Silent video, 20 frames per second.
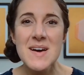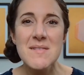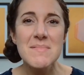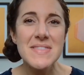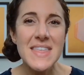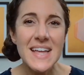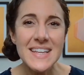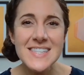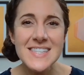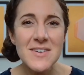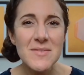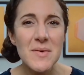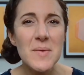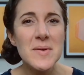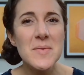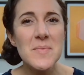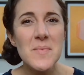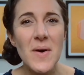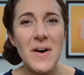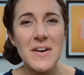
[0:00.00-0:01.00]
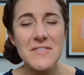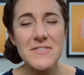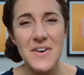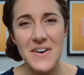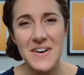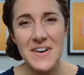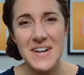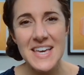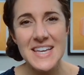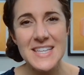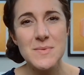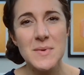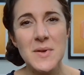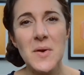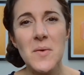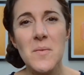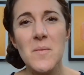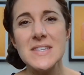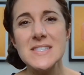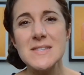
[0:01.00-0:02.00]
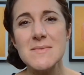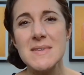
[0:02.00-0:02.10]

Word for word: But that's not what we want for our kids. We don't want